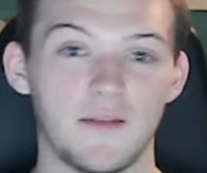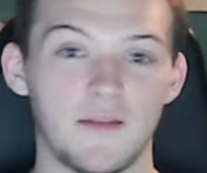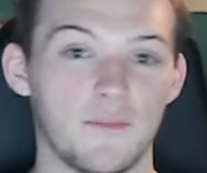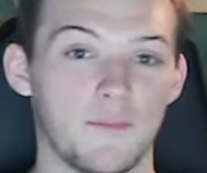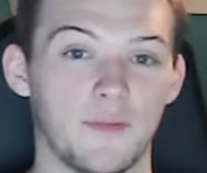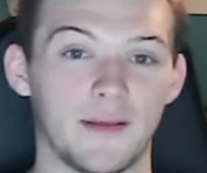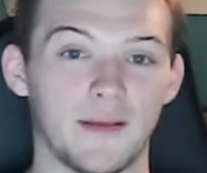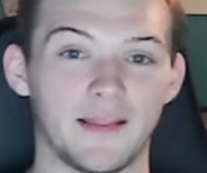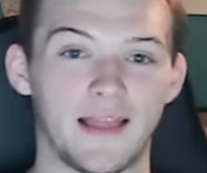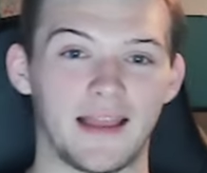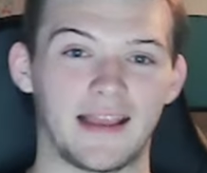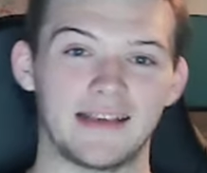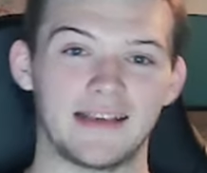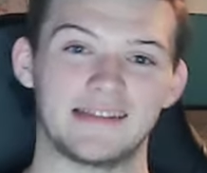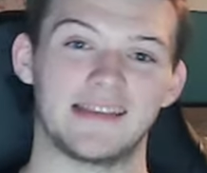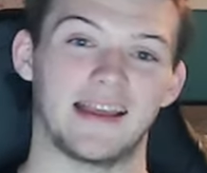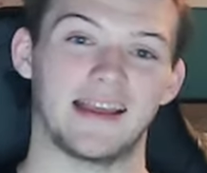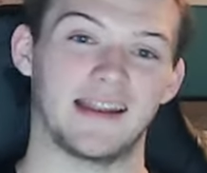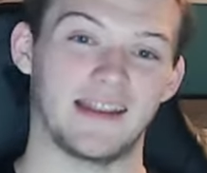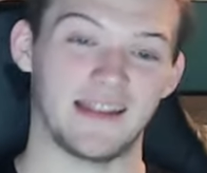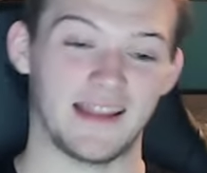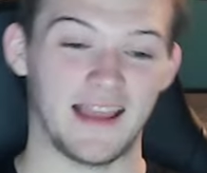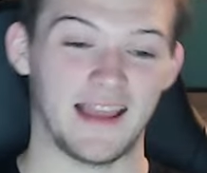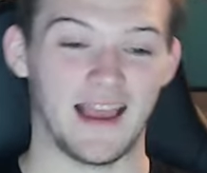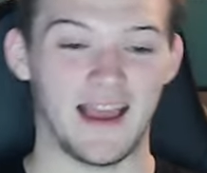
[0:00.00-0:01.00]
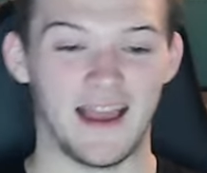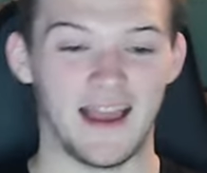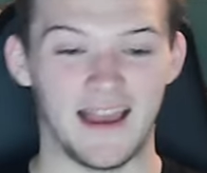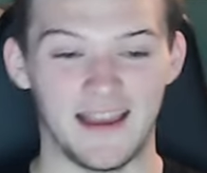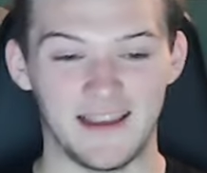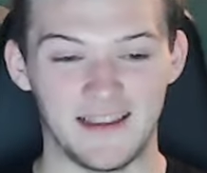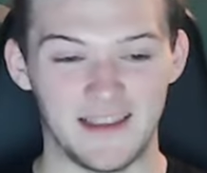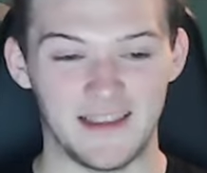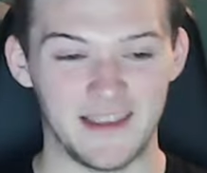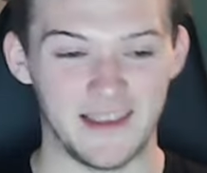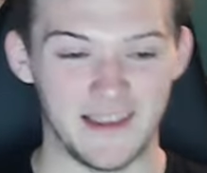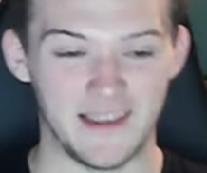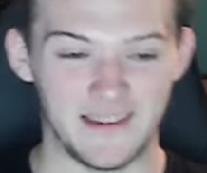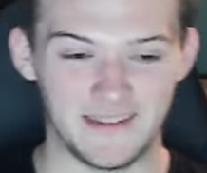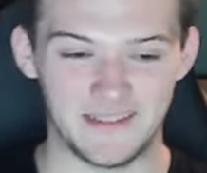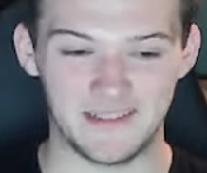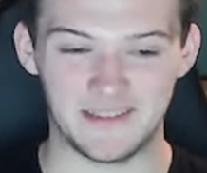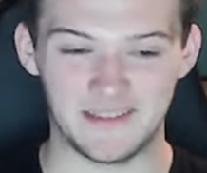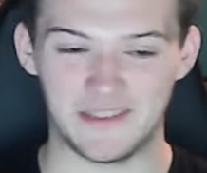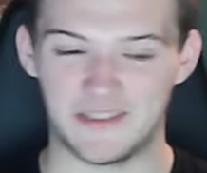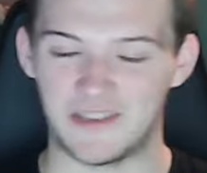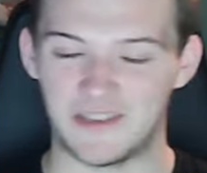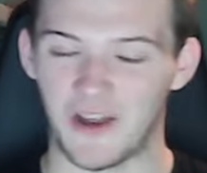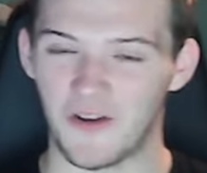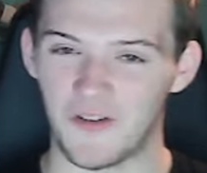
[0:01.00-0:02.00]
But like I said, uh, you
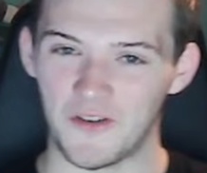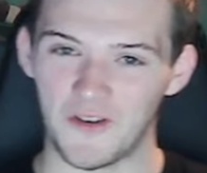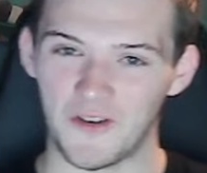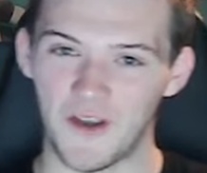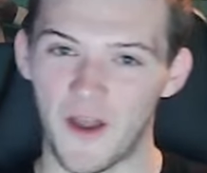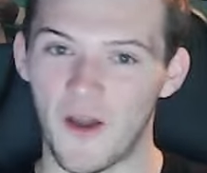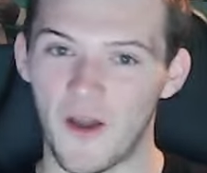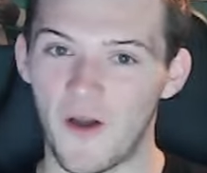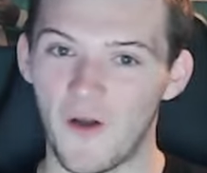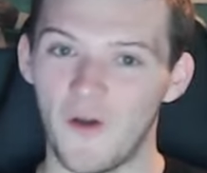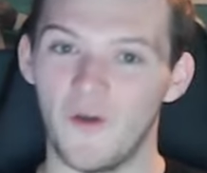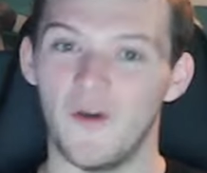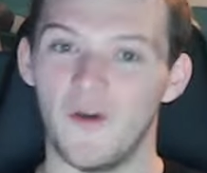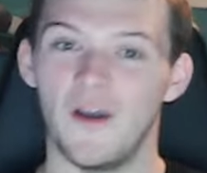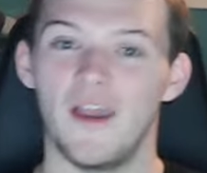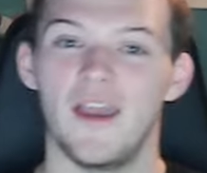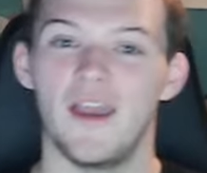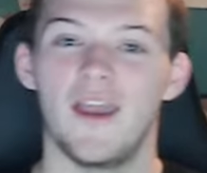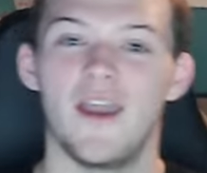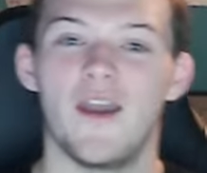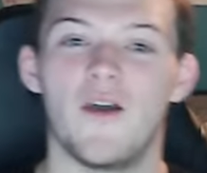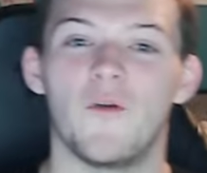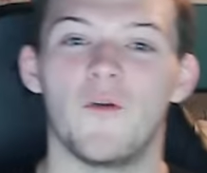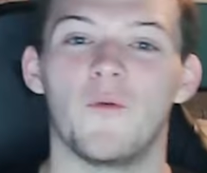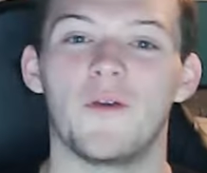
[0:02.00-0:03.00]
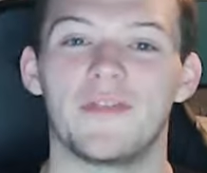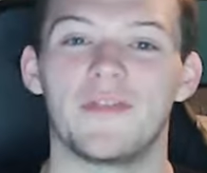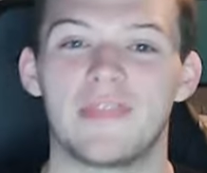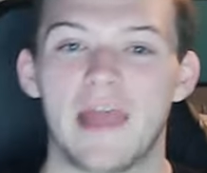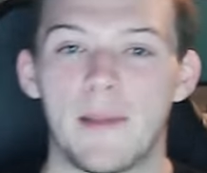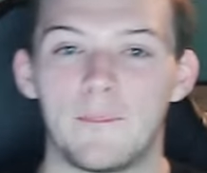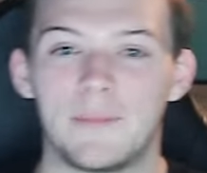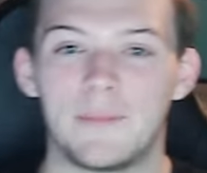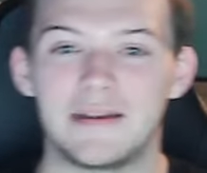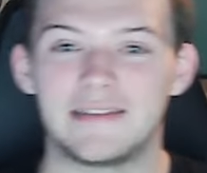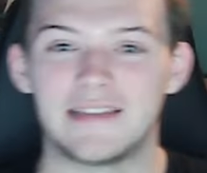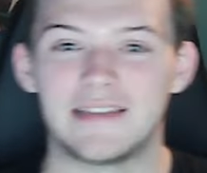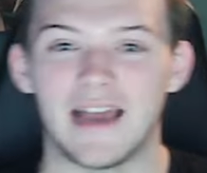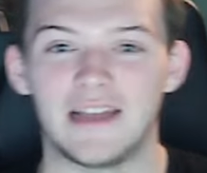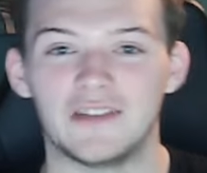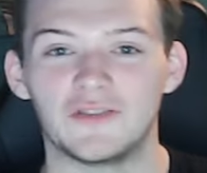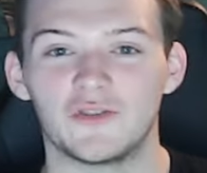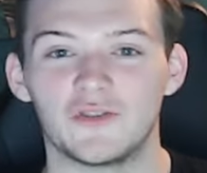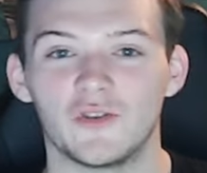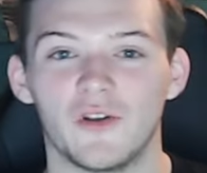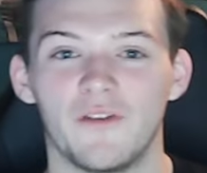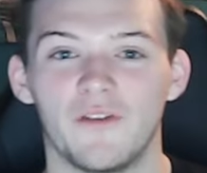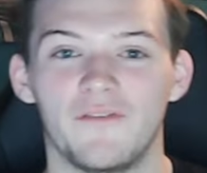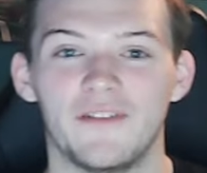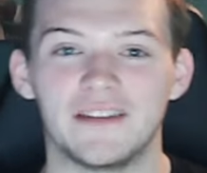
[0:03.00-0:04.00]
just don't know with that
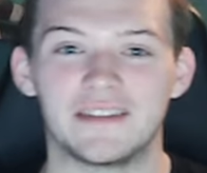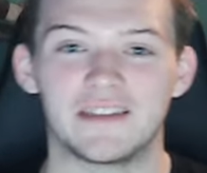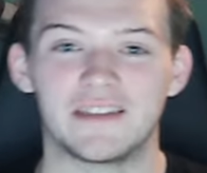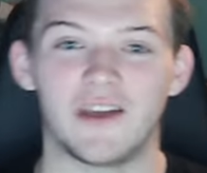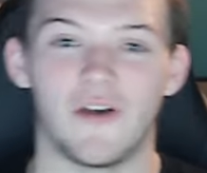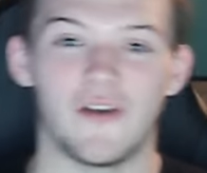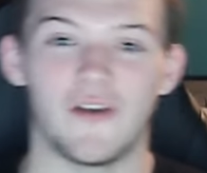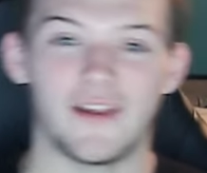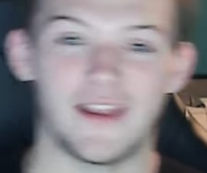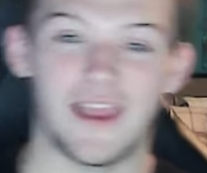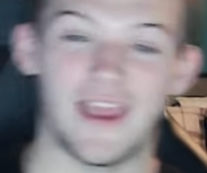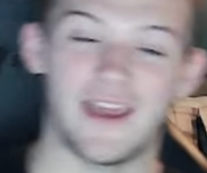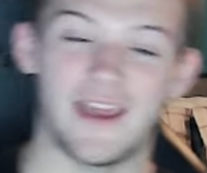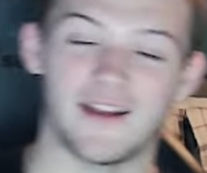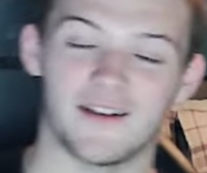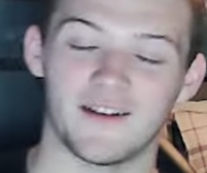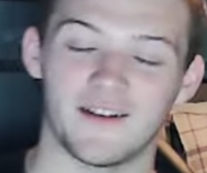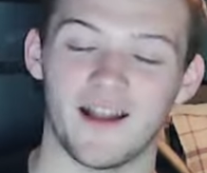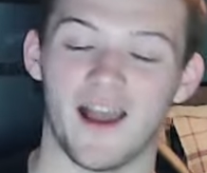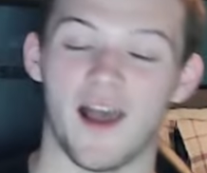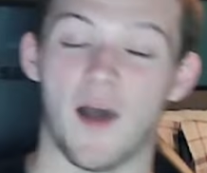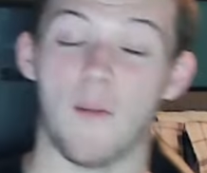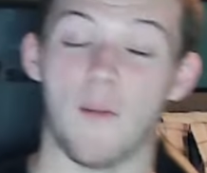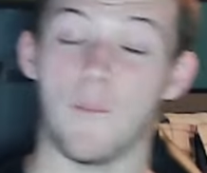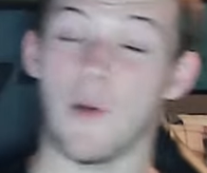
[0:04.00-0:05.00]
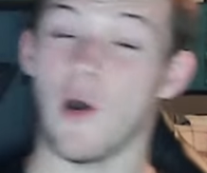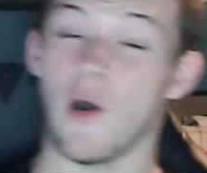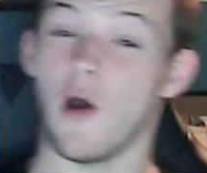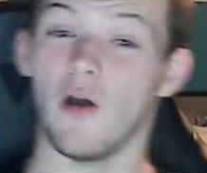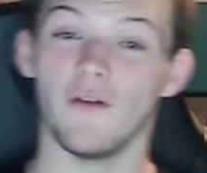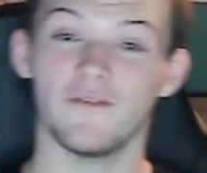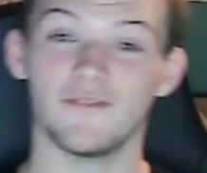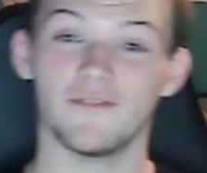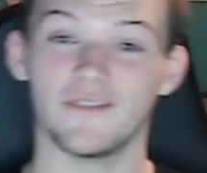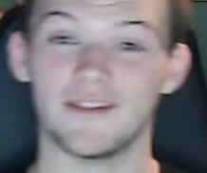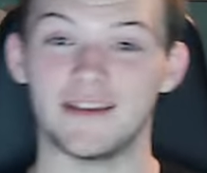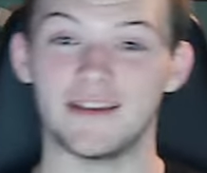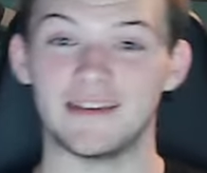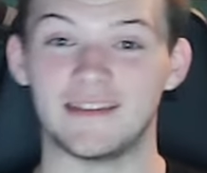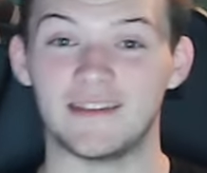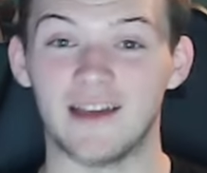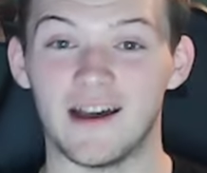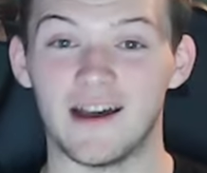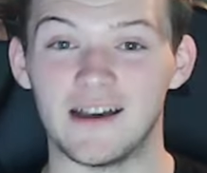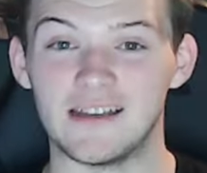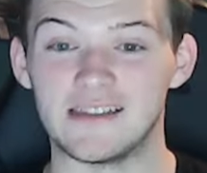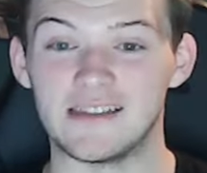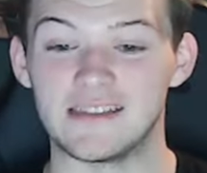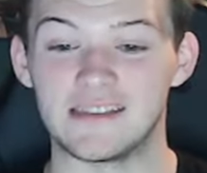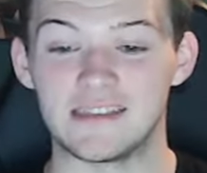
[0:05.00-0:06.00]
potential if it's going to hit or not. But hopefully it
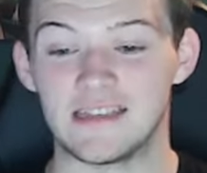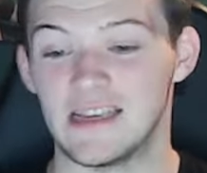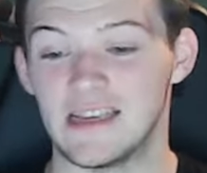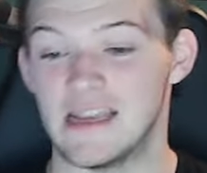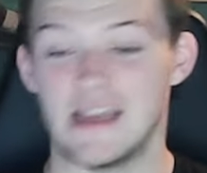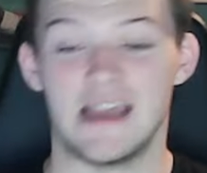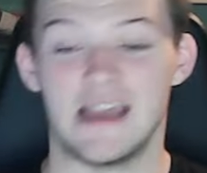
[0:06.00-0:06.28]
does.